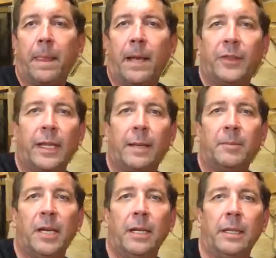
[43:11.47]
I think I'm
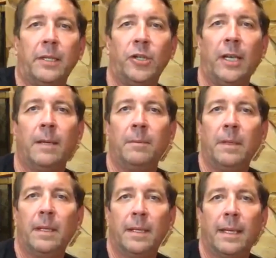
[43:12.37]
done in the gym.
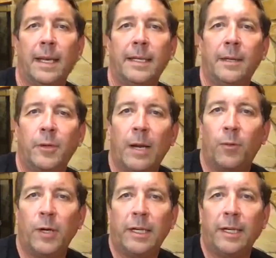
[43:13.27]
I did what I
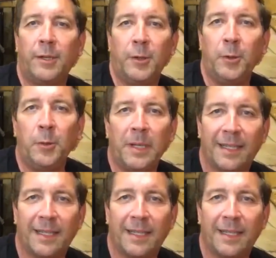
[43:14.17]
wanted to do.